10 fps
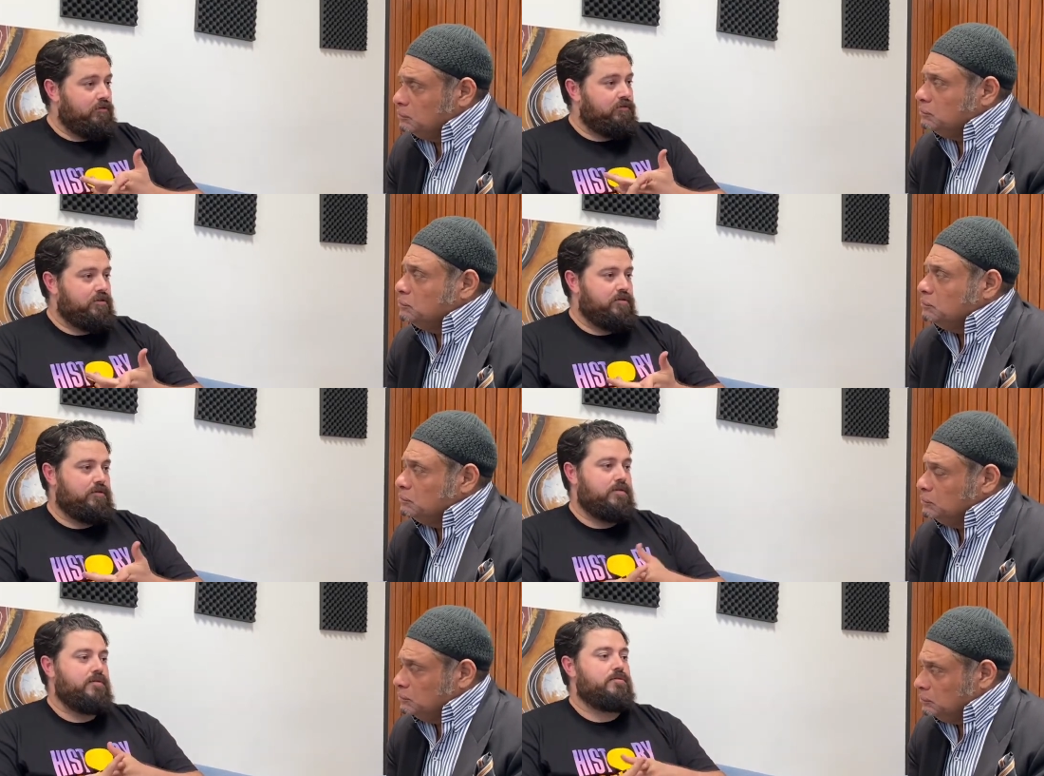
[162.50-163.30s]
Speaker 1: of
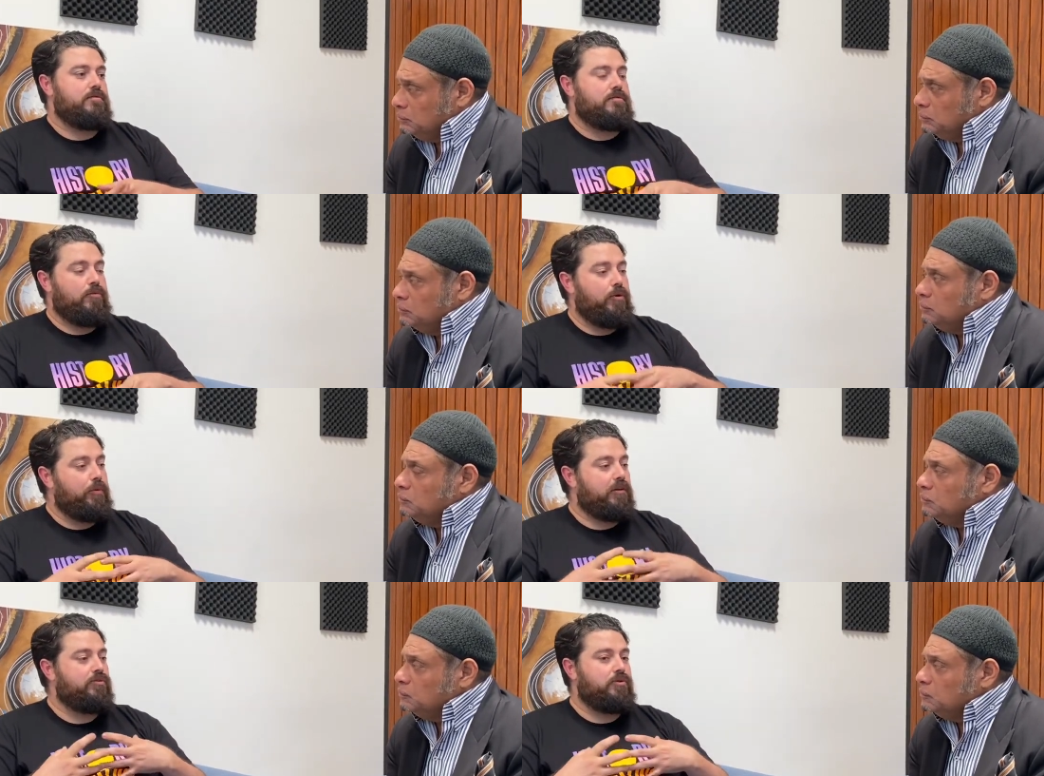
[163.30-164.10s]
Indigenous issues. So what we're
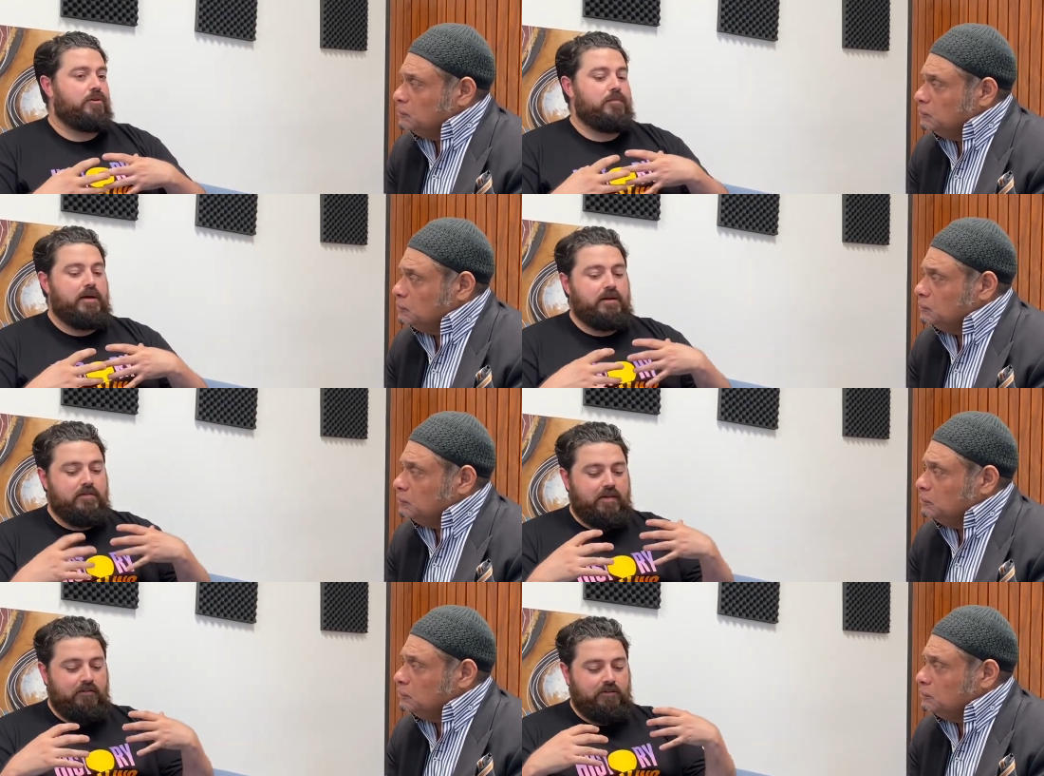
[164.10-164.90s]
talking about is
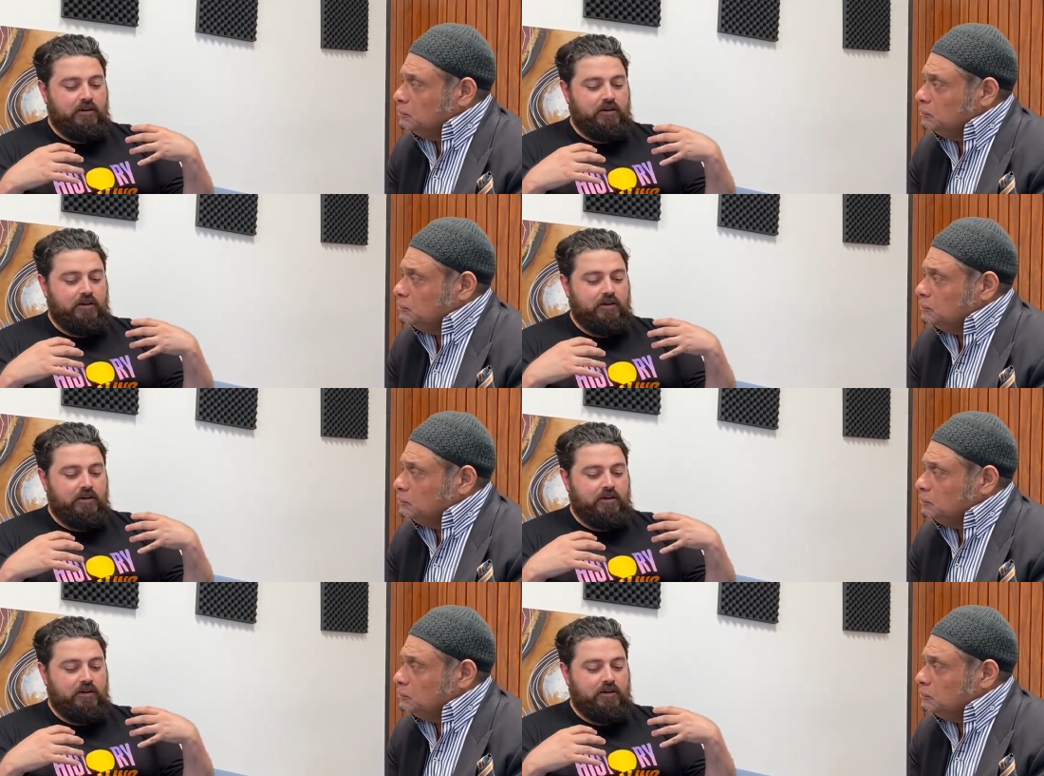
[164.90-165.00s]
having